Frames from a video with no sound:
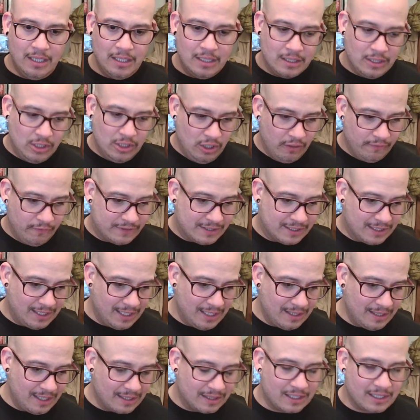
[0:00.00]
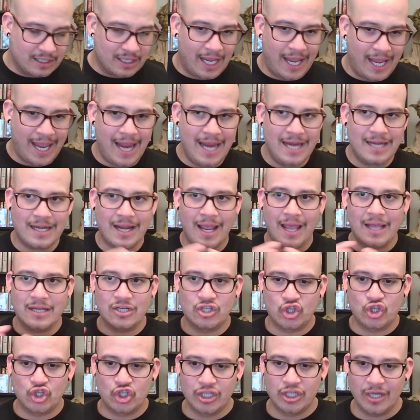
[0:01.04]
You've seen that the hate has
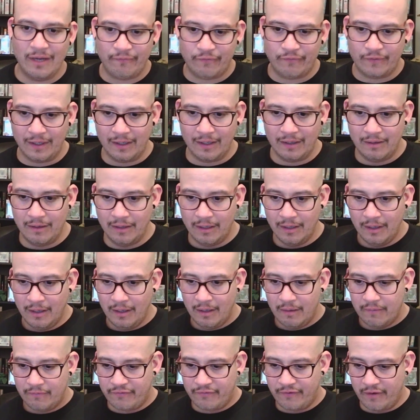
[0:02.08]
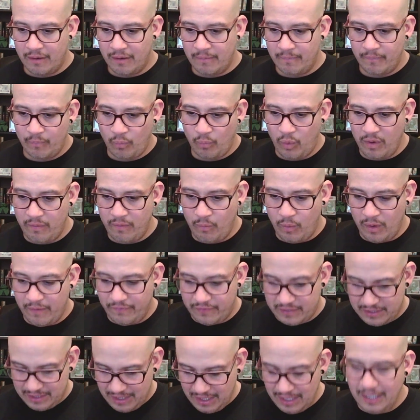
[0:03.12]
shifted from, we, we've
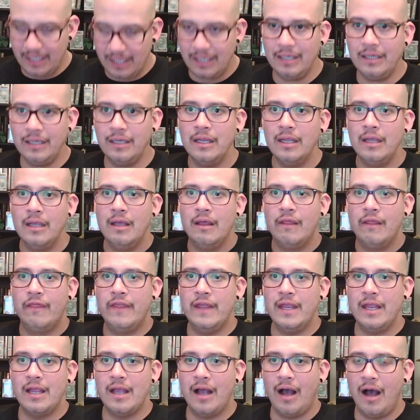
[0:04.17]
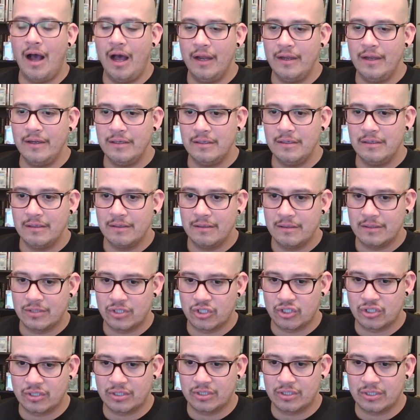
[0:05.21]
seen the
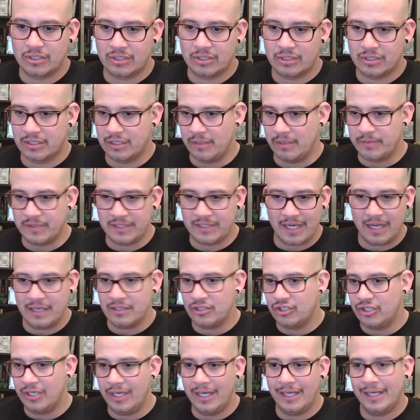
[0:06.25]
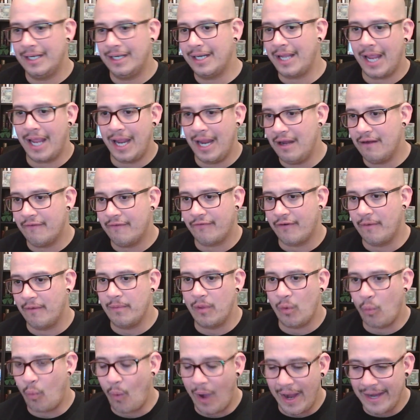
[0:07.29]
uns... unsubstantiated hate from
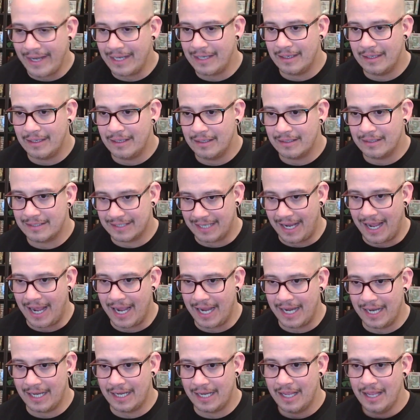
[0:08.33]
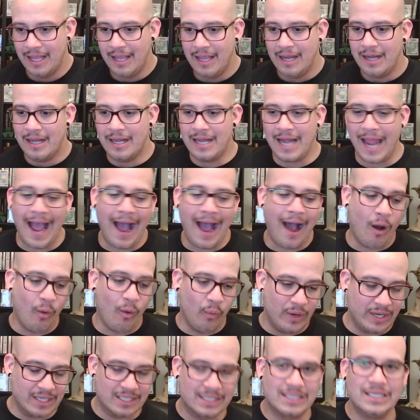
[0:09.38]
the white side. Now
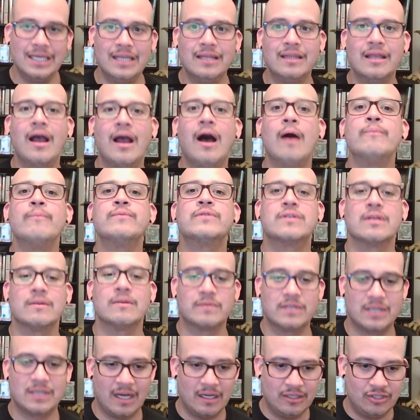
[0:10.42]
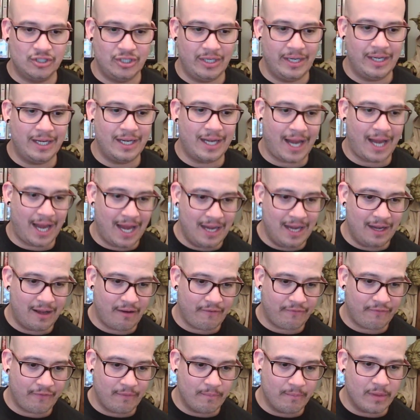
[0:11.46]
we see the unsubstantiated hate
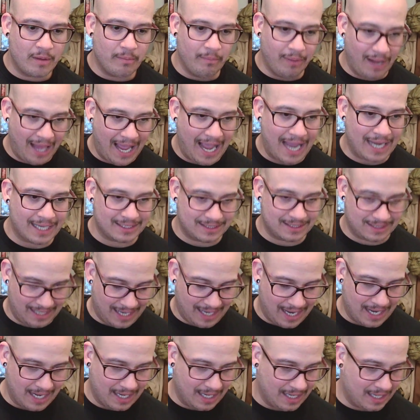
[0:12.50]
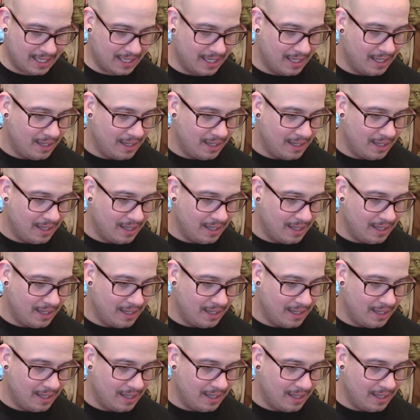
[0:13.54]
from the black side.